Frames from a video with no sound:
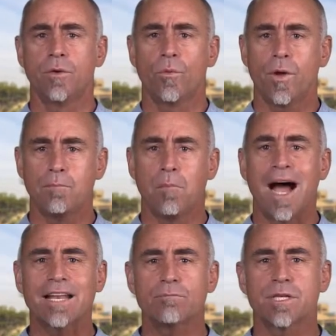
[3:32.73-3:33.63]
we
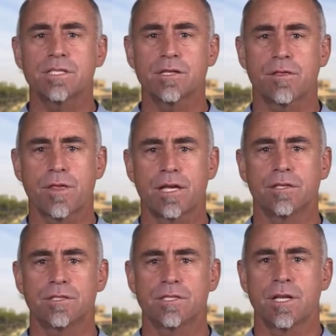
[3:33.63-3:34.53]
might miss the
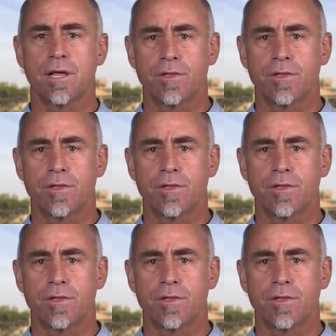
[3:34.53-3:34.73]
things